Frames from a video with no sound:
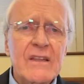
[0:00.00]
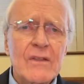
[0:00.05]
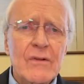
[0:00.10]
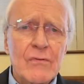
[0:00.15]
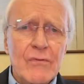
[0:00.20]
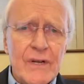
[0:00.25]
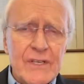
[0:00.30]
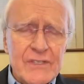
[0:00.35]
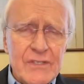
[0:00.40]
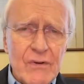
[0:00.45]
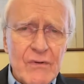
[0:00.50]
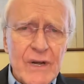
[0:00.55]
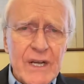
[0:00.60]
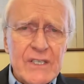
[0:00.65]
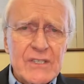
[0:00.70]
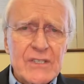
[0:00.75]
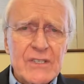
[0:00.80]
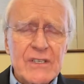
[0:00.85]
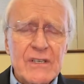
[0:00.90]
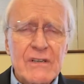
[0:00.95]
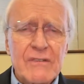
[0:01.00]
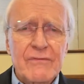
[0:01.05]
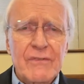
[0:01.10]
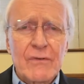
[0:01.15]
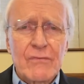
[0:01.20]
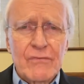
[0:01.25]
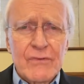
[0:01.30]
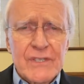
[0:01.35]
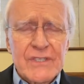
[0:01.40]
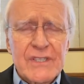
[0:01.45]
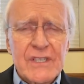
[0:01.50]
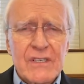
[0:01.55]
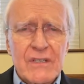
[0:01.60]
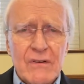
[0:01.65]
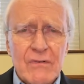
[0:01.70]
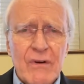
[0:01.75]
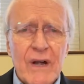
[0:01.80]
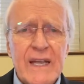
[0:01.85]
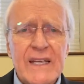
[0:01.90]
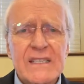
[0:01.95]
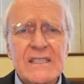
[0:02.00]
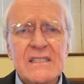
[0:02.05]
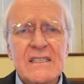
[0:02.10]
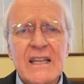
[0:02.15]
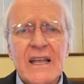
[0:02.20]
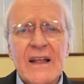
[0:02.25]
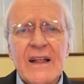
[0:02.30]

the resurrection of the risen Christ.